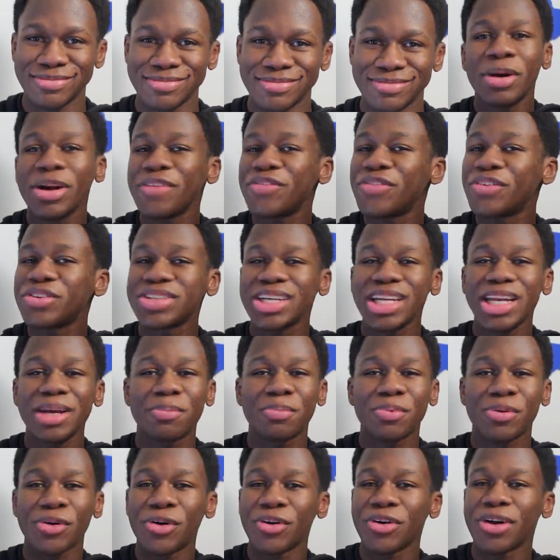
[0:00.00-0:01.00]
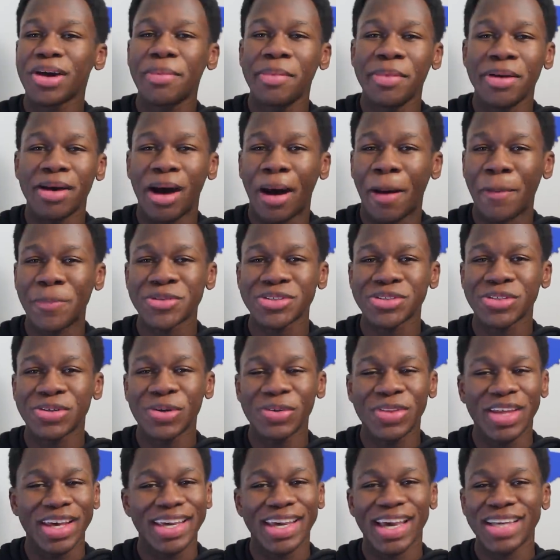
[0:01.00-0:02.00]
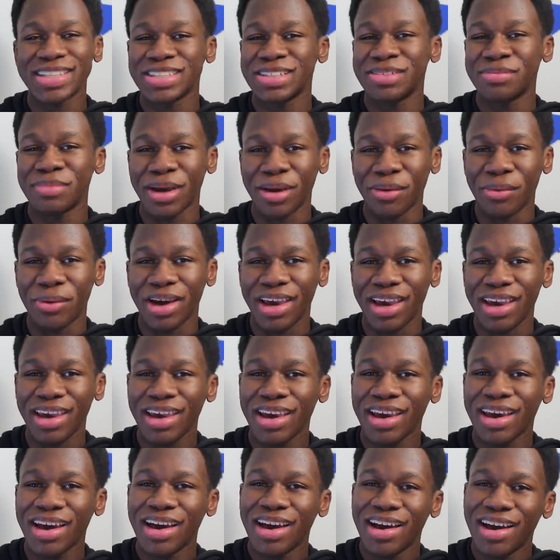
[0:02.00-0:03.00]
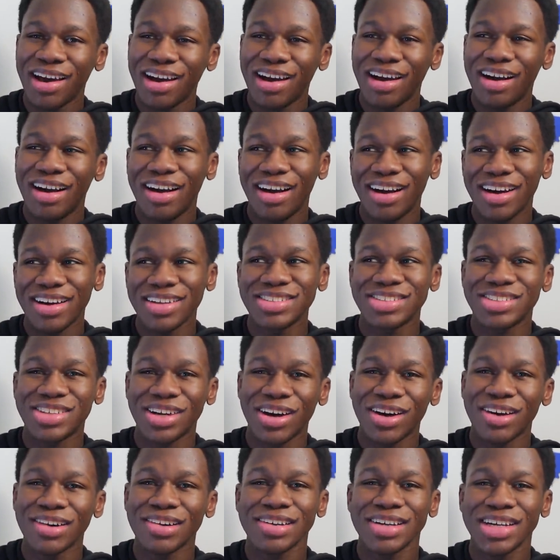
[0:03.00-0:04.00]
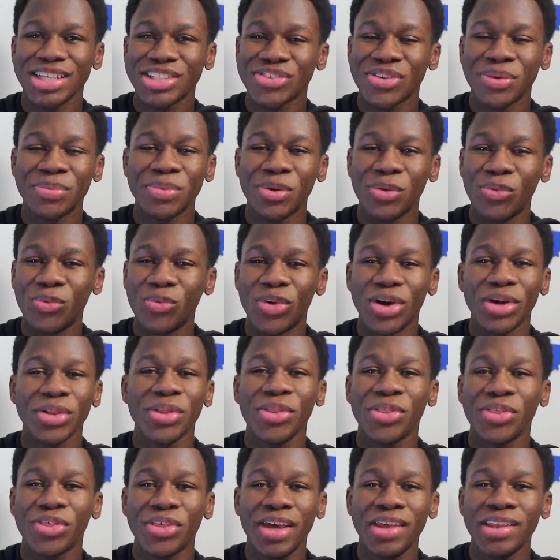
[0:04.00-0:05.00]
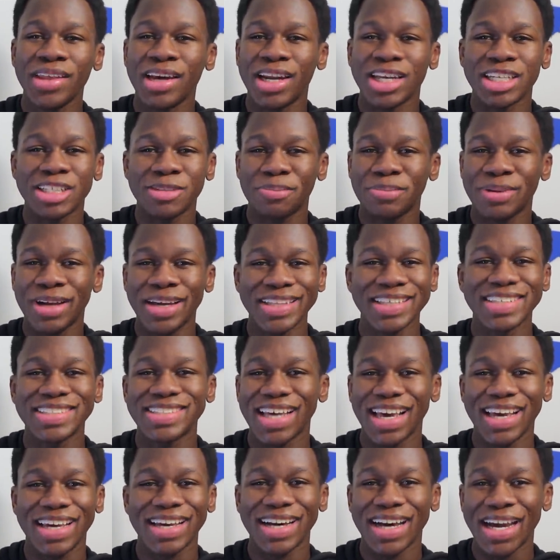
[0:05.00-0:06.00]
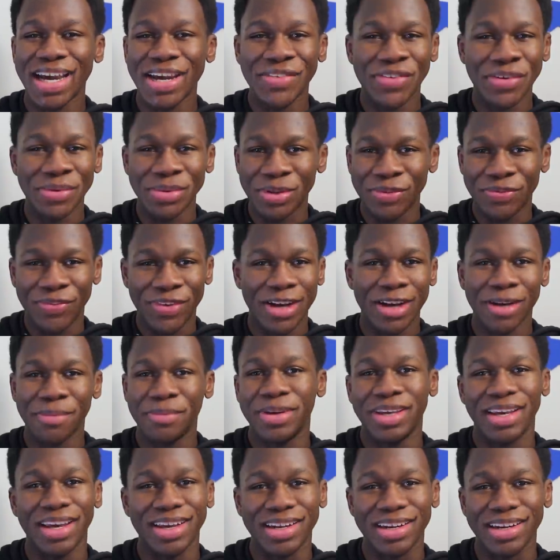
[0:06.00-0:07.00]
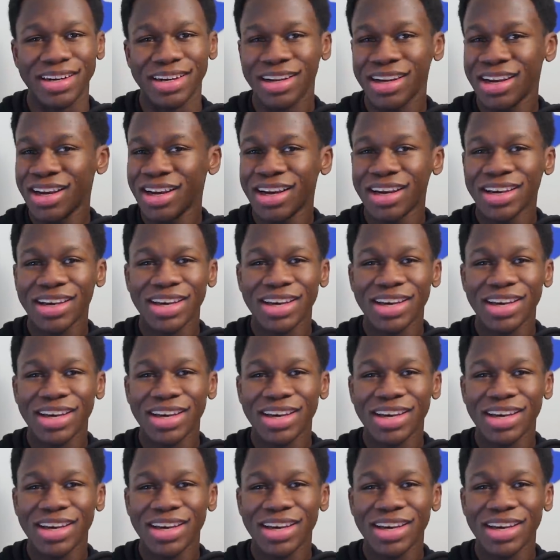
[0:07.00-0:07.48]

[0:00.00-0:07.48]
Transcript: But if there's any programming obstacle that gets in my way, odds are it's from the one thing that has plagued this AI from the very beginning.